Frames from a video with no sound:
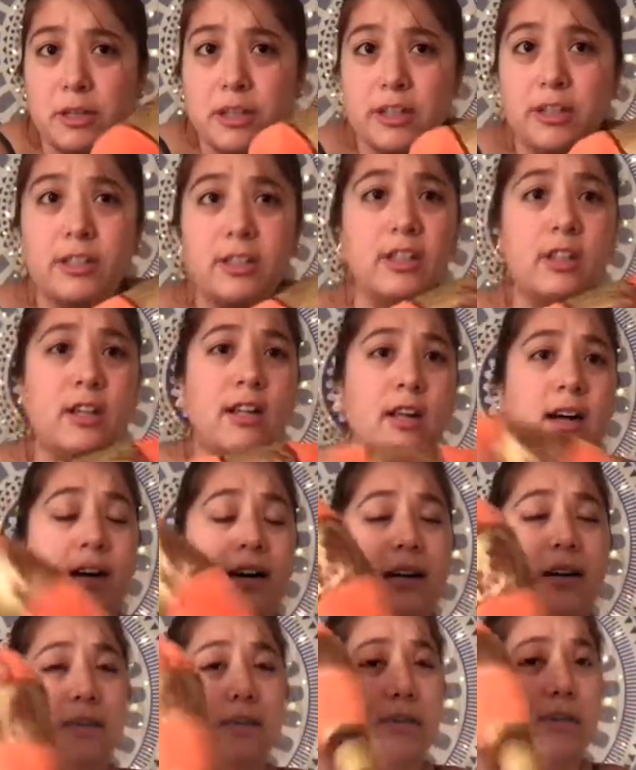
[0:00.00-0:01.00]
Yeah, so
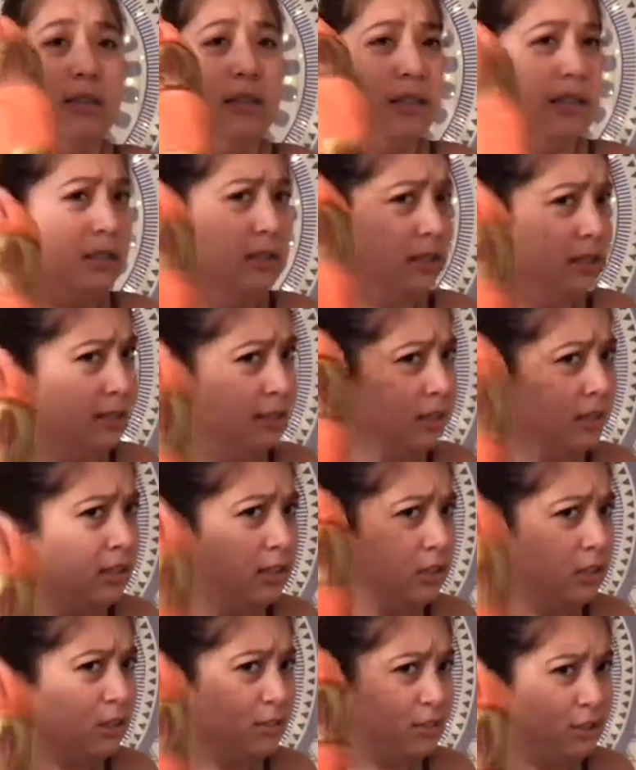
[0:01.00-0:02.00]
he got it for
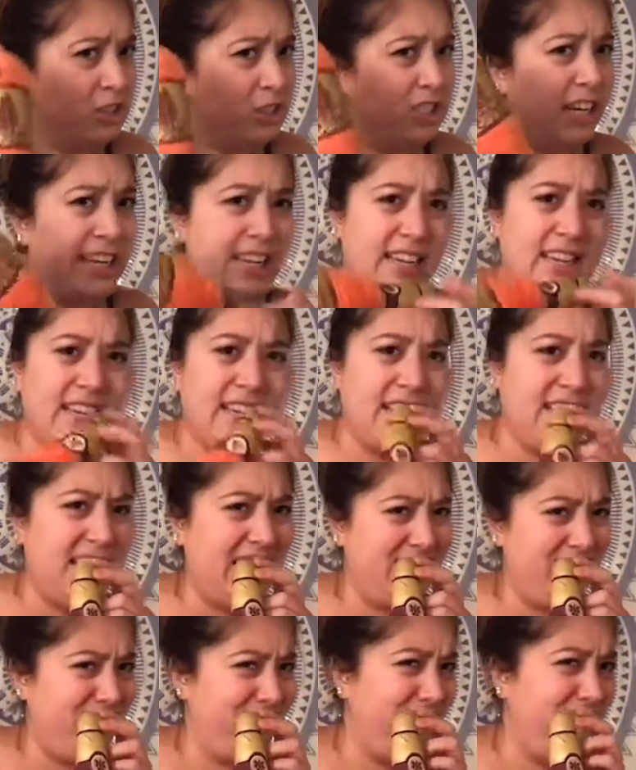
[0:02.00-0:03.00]
Luna then,
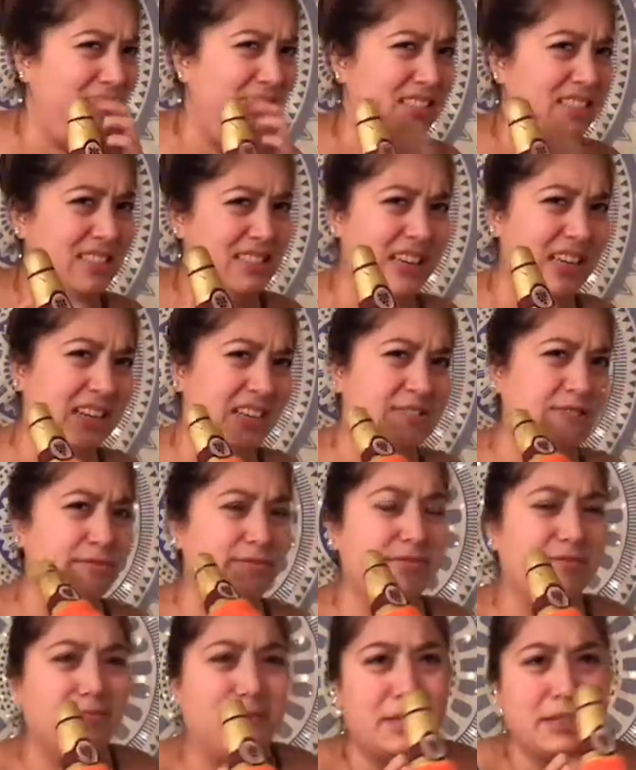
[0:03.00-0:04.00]
but Luna
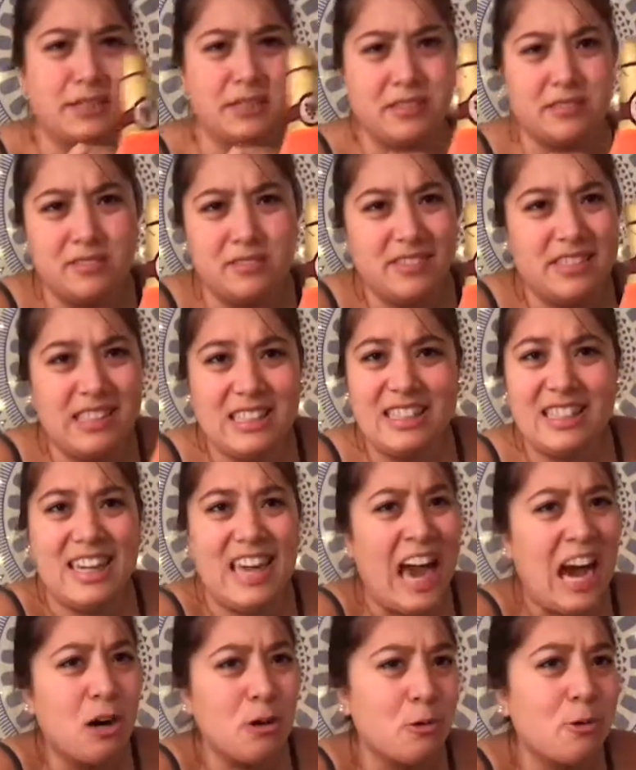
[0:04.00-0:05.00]
is afraid of it,
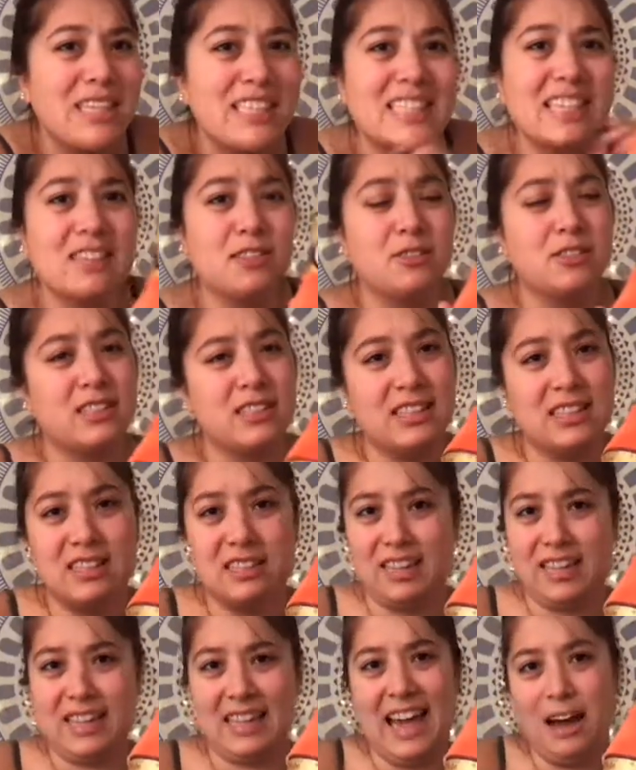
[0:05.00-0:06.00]
kind of, because
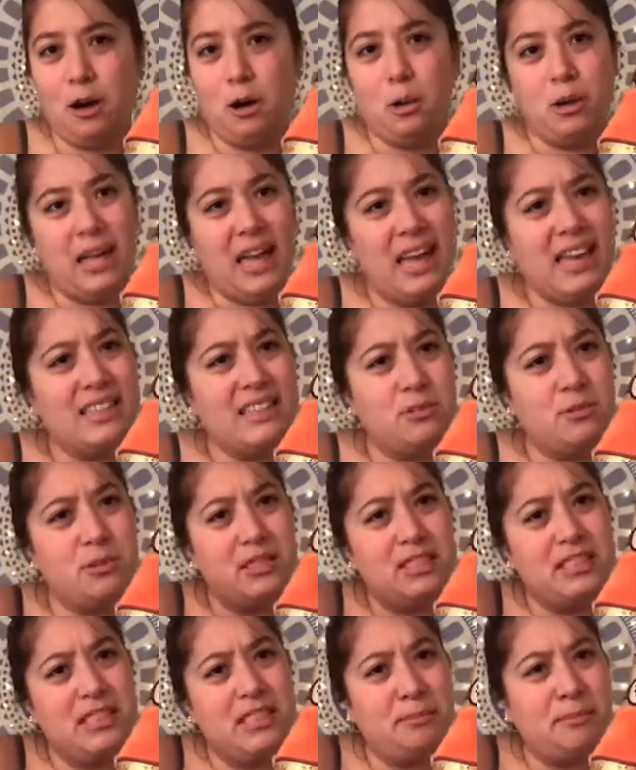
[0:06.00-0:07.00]
it's big, and it's
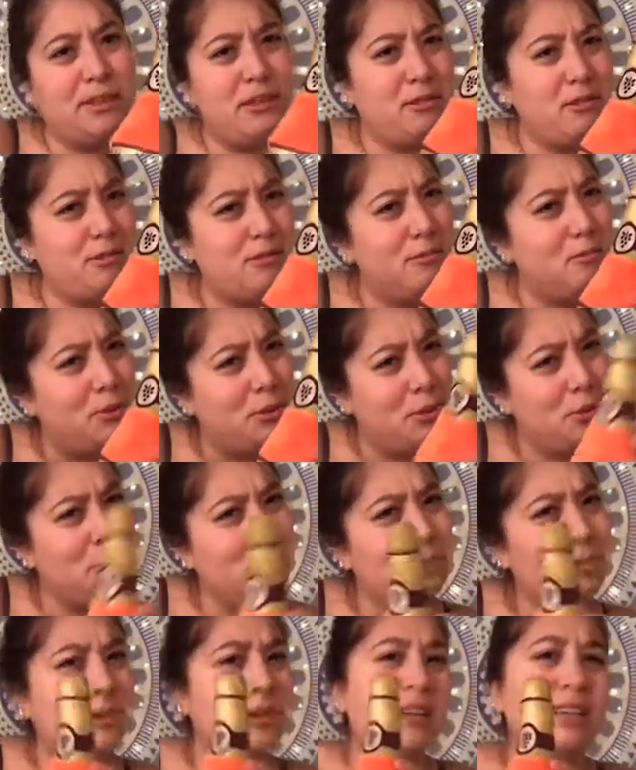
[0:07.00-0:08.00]
big for Tater
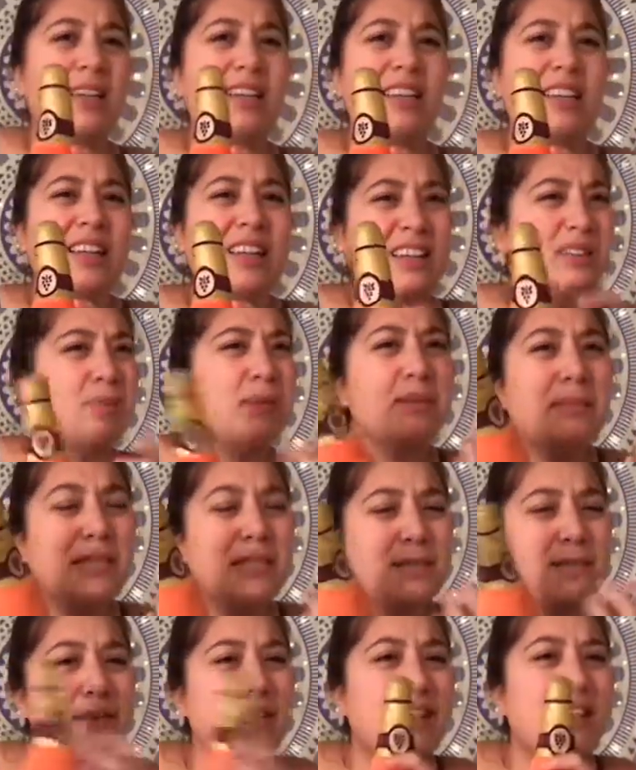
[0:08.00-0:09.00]
too,
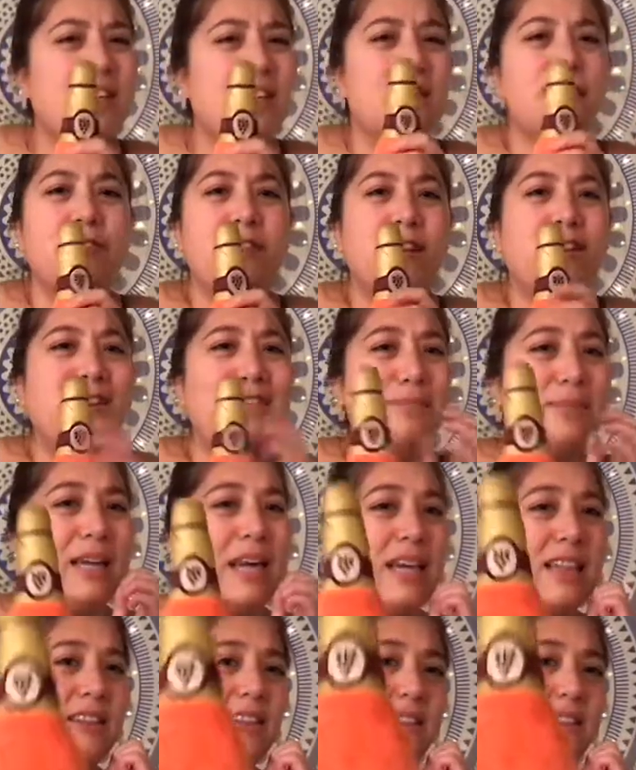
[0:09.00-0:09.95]
but he doesn't really care. He